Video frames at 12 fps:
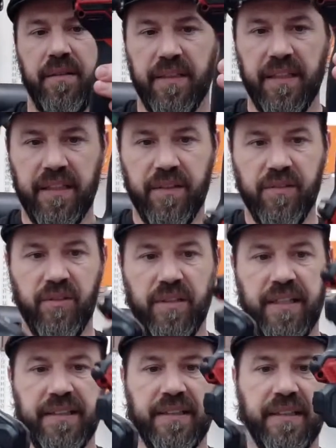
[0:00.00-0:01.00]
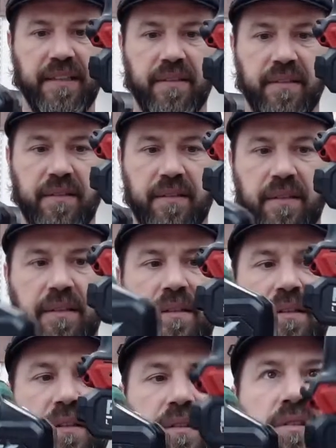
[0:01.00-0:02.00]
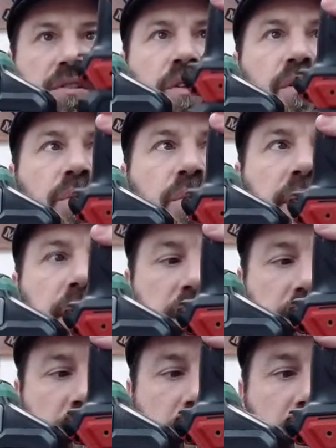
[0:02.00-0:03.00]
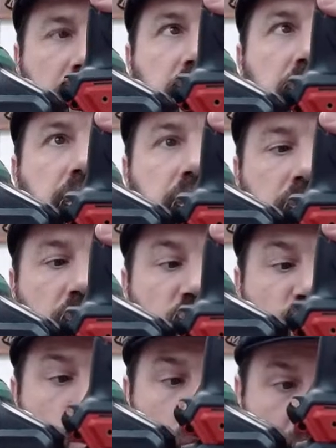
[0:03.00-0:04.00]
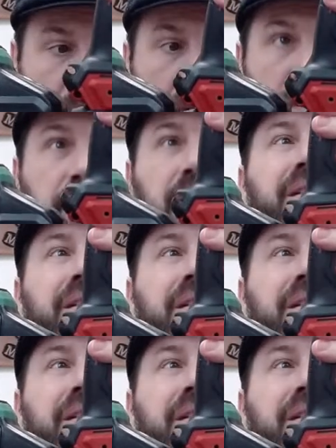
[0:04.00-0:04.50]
that gives you an idea. So it's, it's shorter,